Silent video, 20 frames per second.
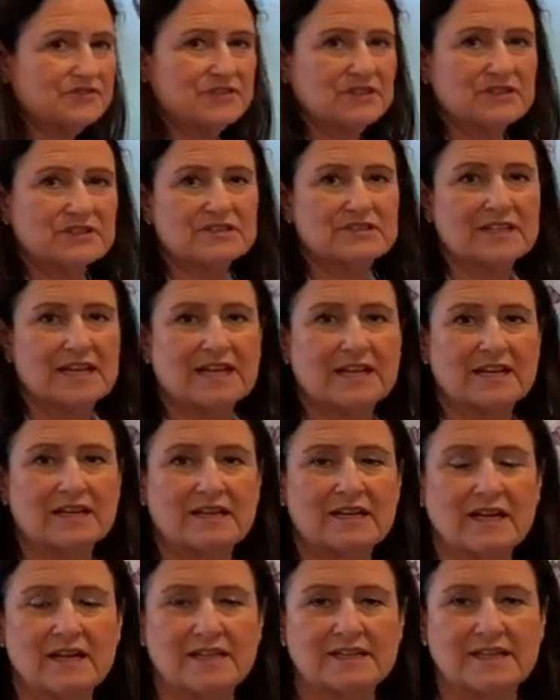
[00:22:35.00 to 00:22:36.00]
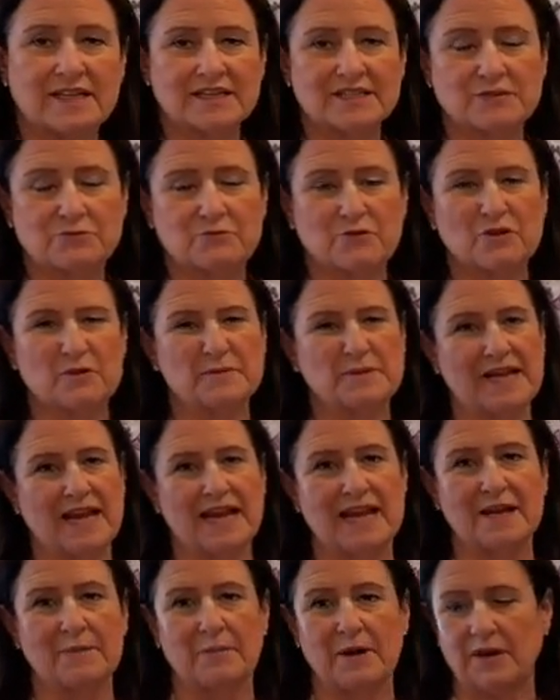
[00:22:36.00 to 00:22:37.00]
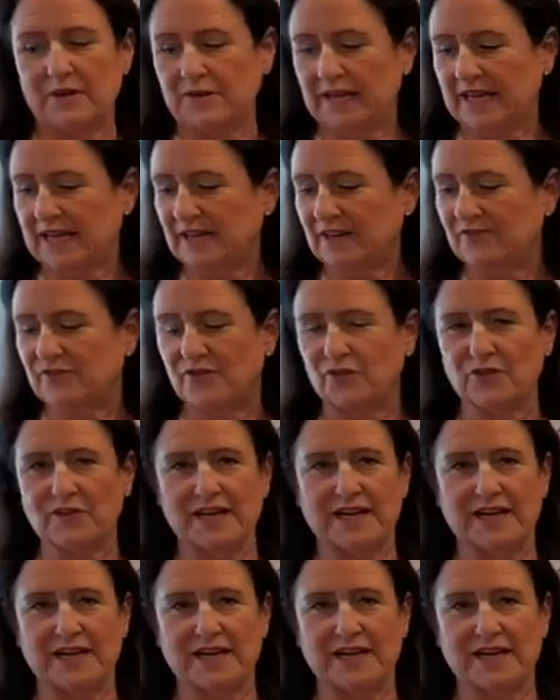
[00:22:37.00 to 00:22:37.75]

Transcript: feels like a nice warm day, about eighty-four,